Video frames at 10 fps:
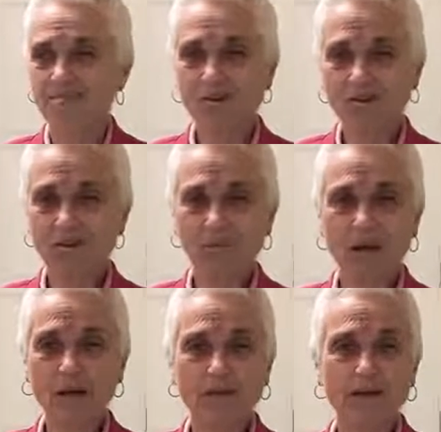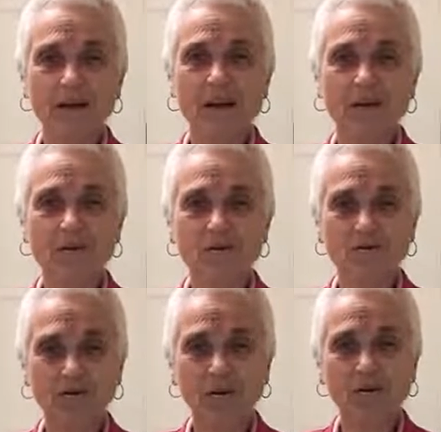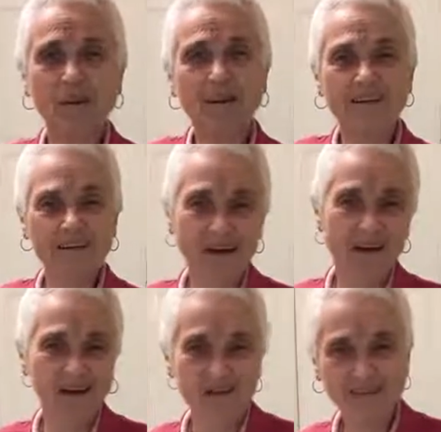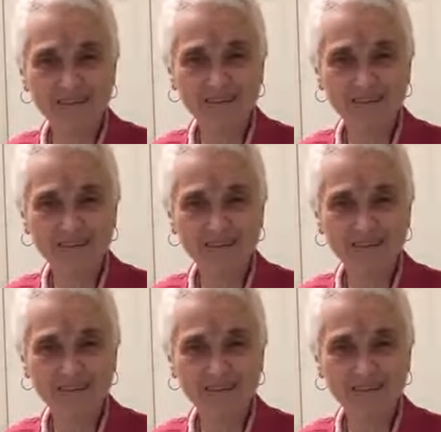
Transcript: Most of the people that I knew have already died,